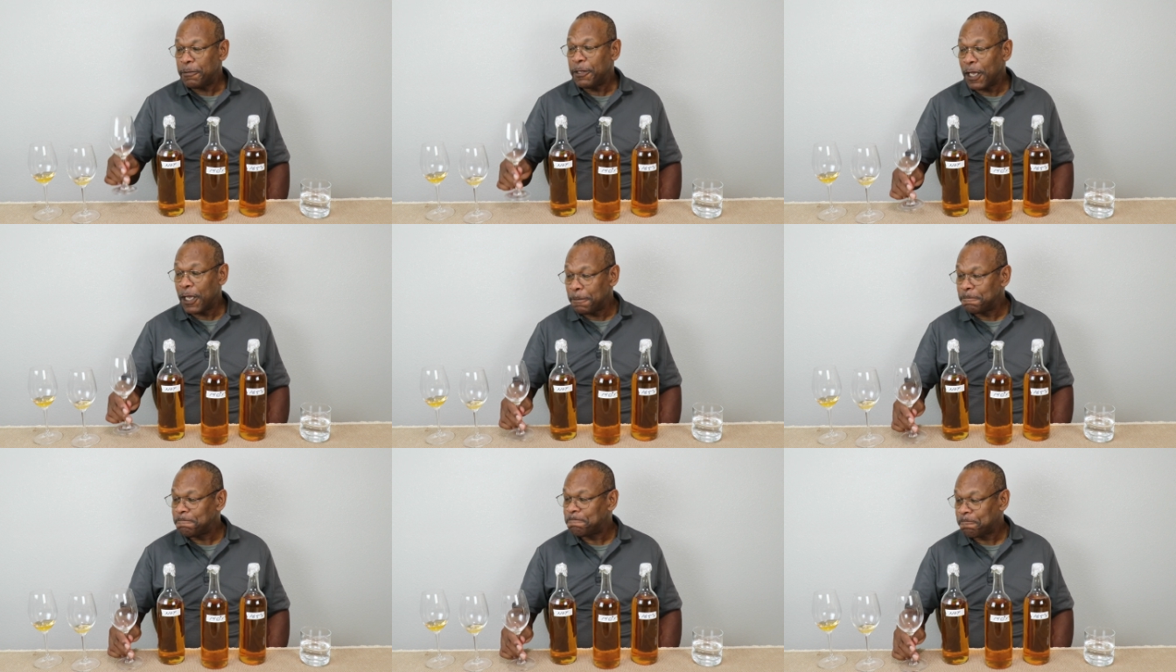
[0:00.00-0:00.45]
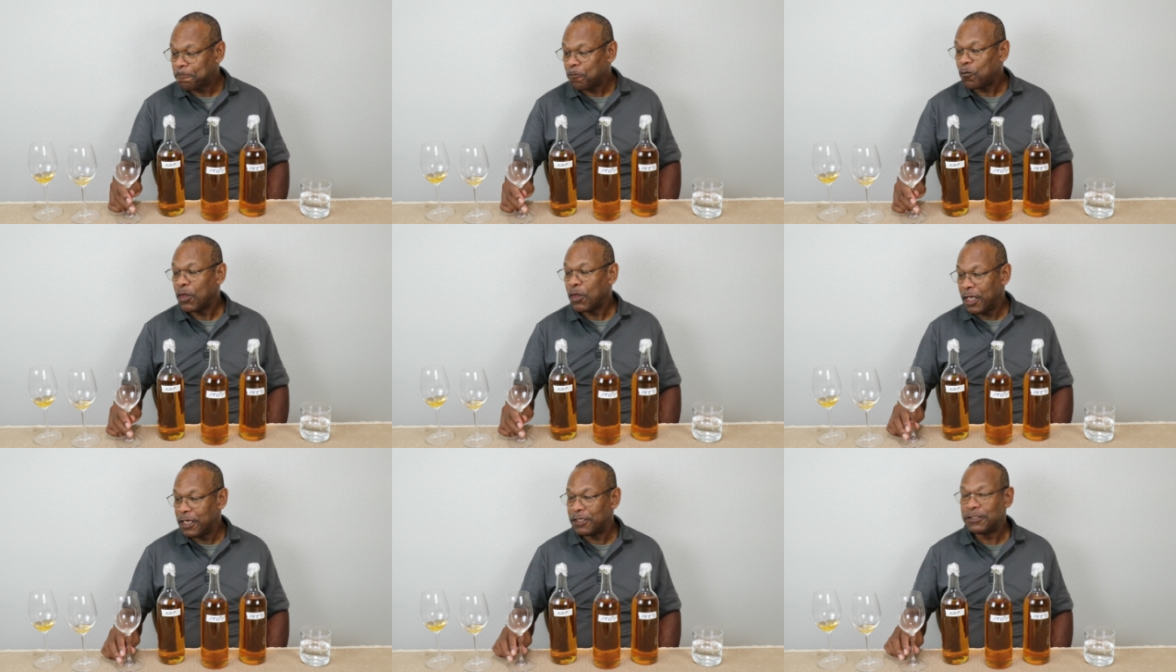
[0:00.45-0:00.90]
Yep,
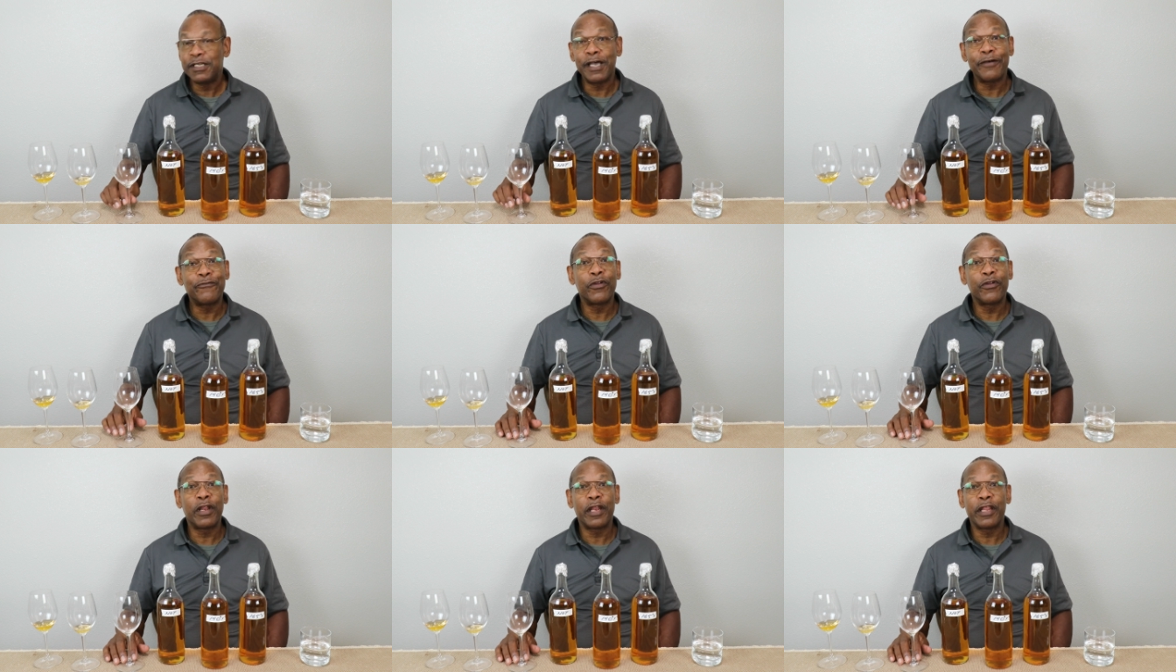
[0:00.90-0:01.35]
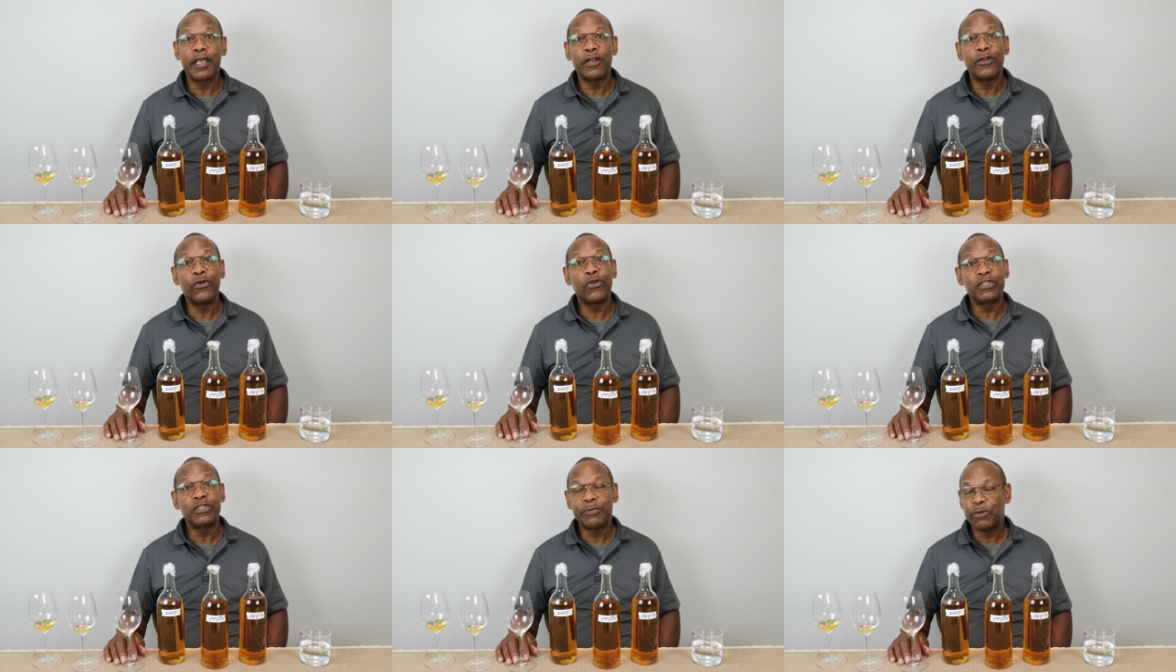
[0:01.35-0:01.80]
there's definitely a
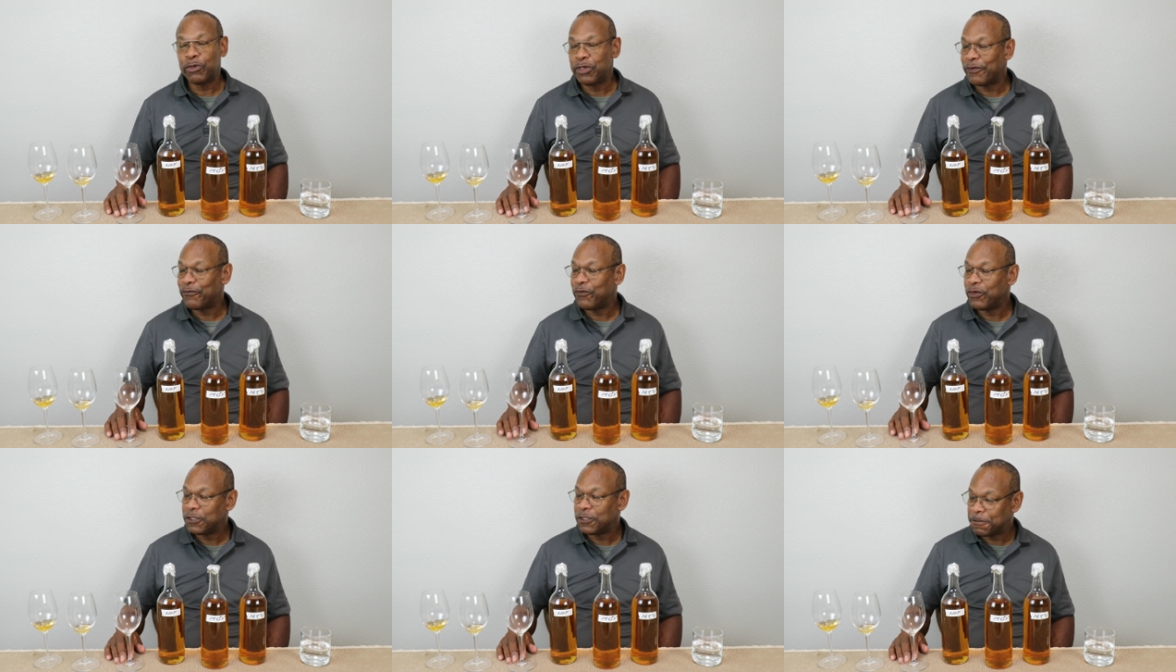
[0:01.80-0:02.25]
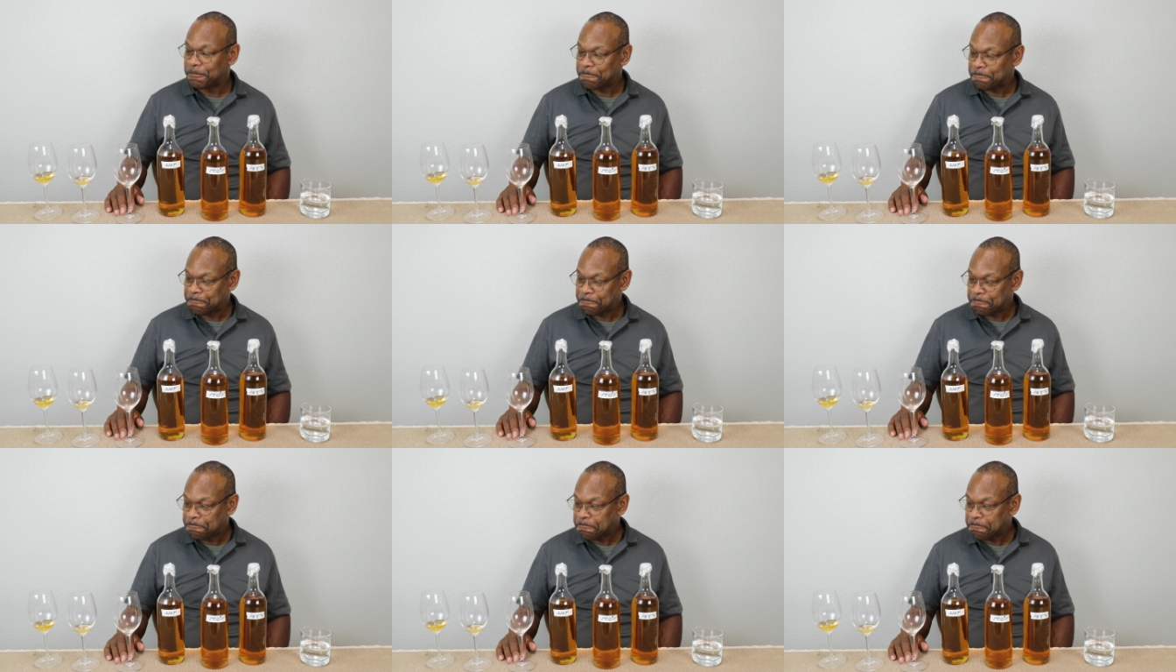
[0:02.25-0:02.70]
noticeable difference
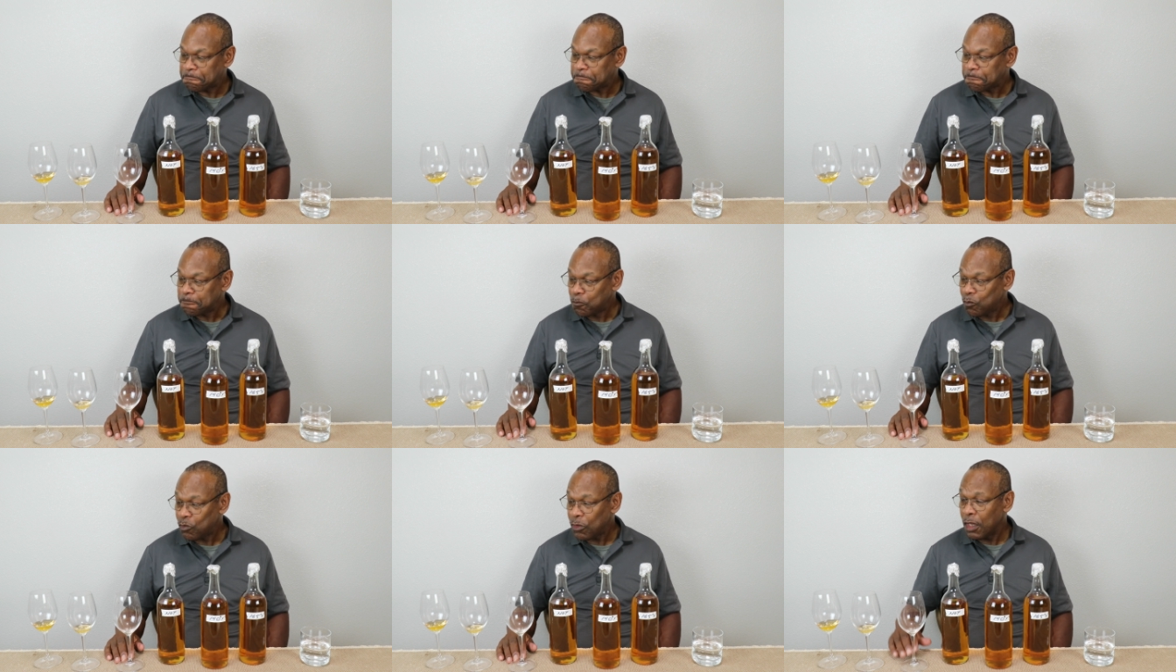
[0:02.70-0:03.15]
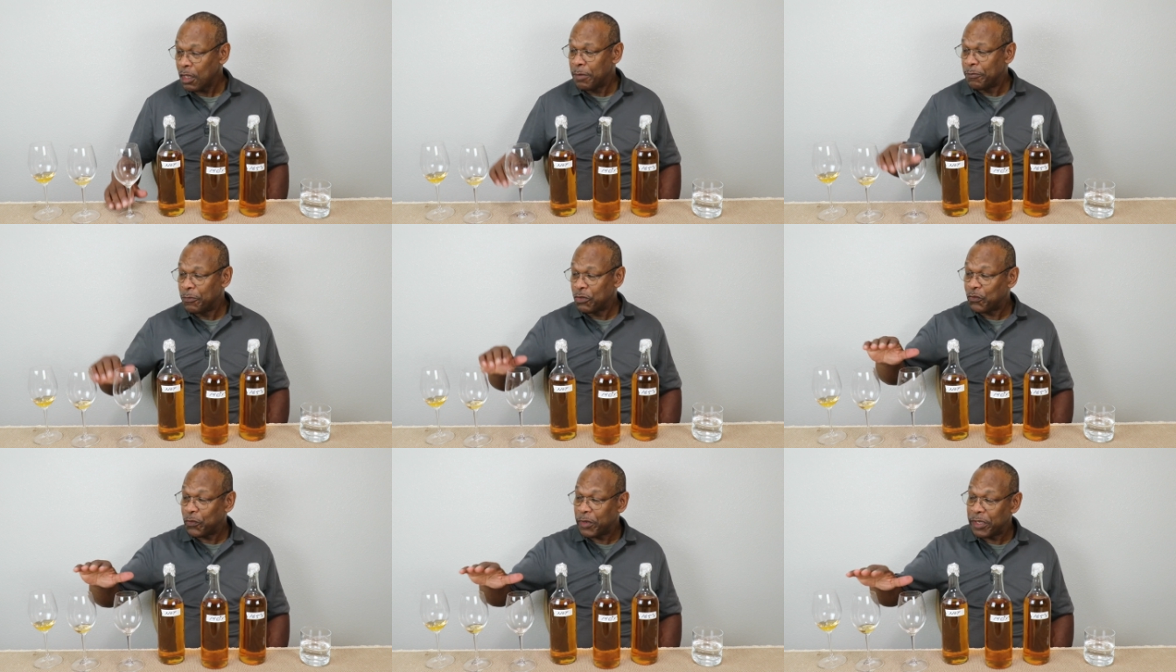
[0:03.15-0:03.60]

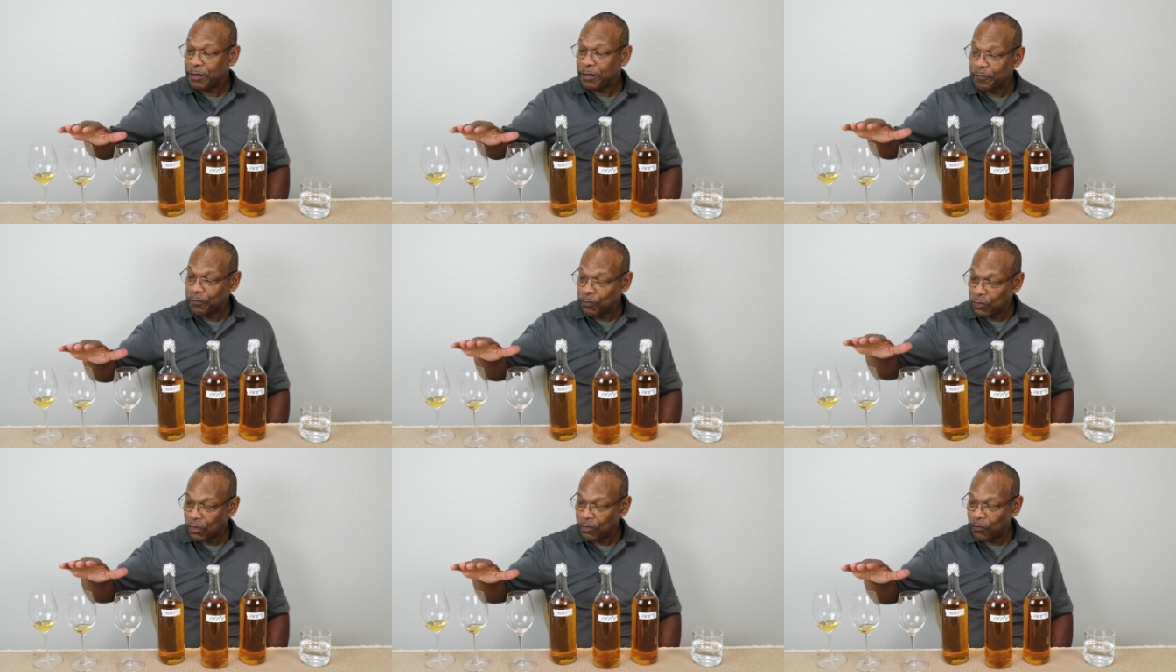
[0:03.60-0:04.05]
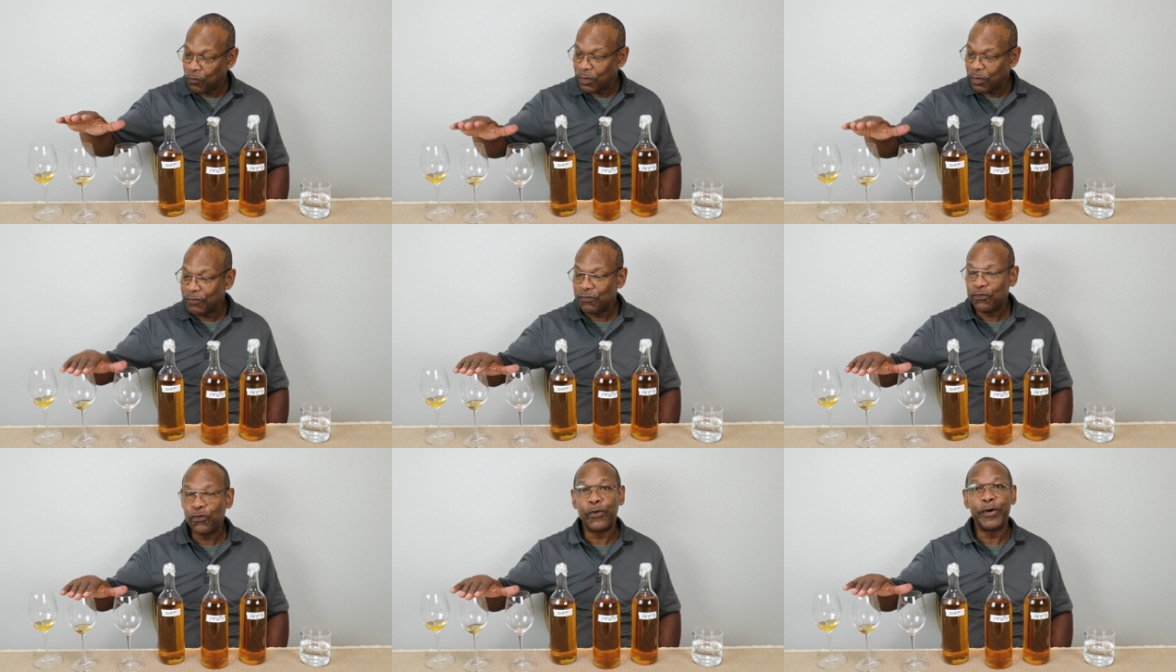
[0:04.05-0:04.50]
between
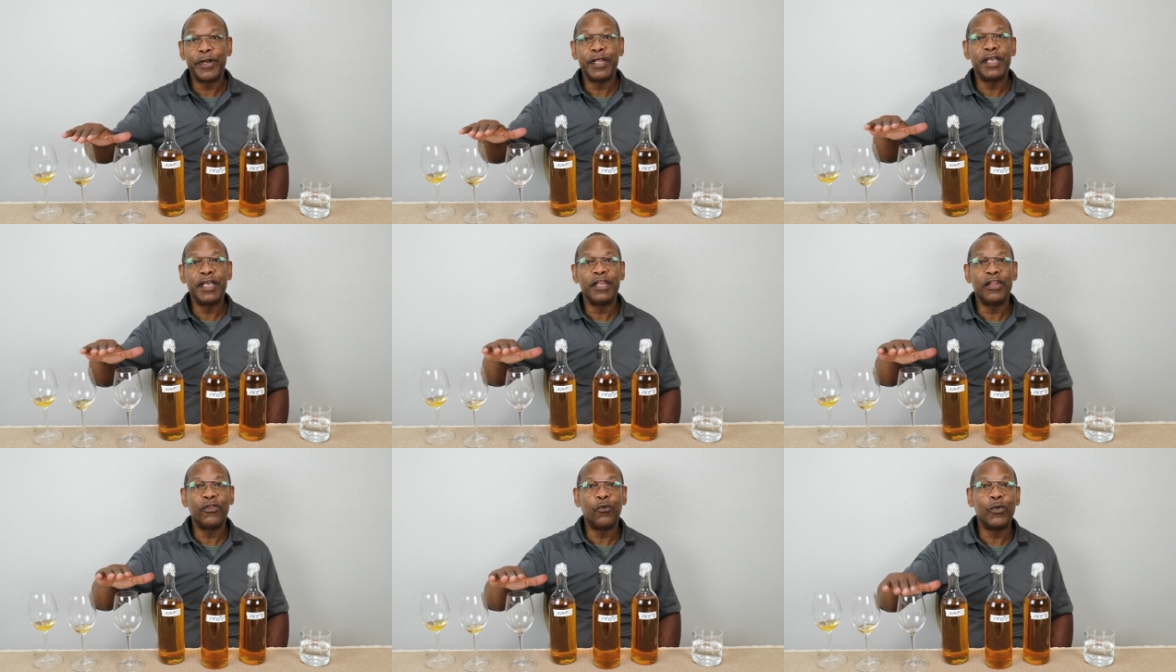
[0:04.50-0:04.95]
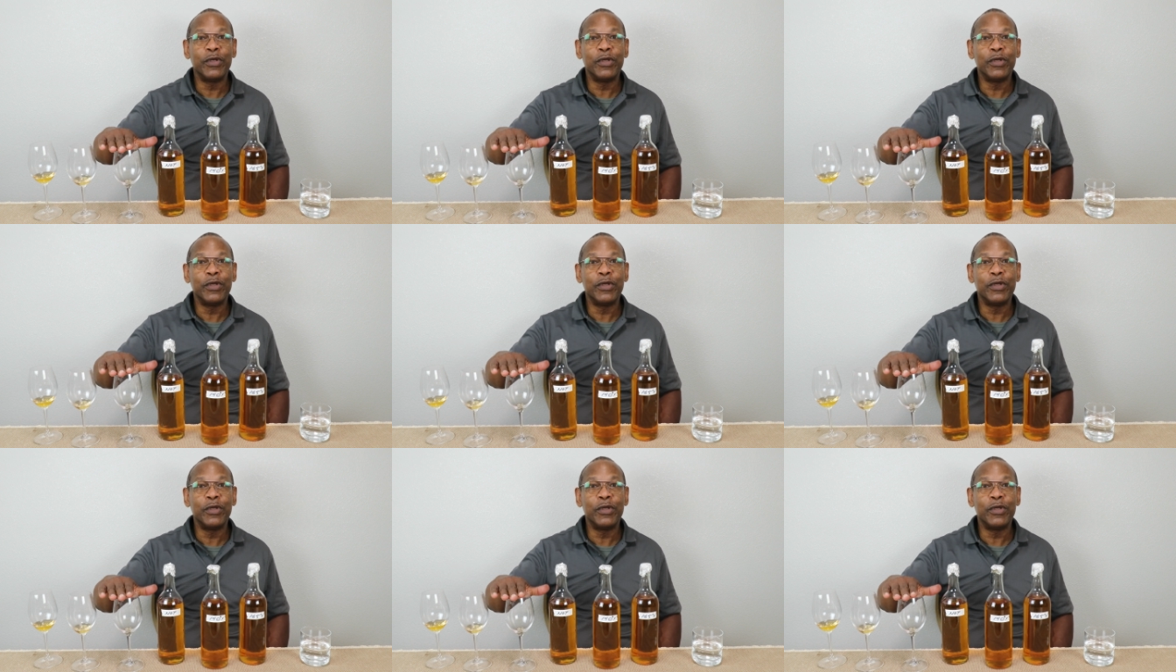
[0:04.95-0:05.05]
140 and the